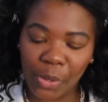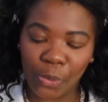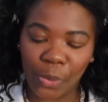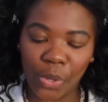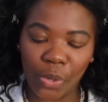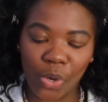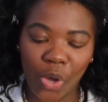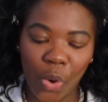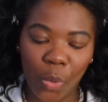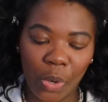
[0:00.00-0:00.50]

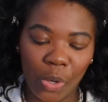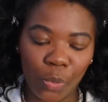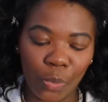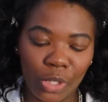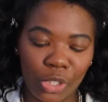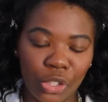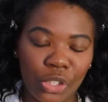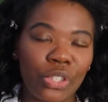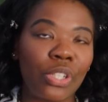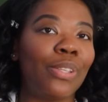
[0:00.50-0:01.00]
will go in
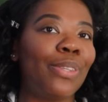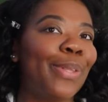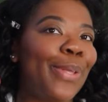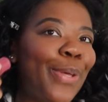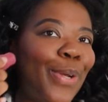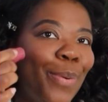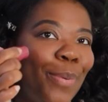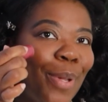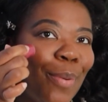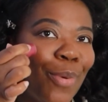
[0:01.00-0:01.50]
with just a
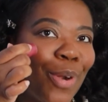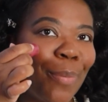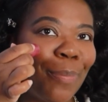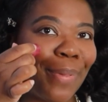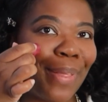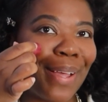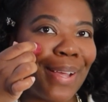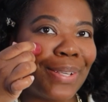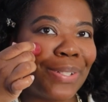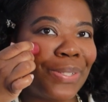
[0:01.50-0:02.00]
little bit more
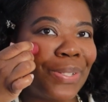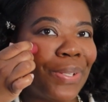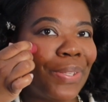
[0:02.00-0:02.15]
blush.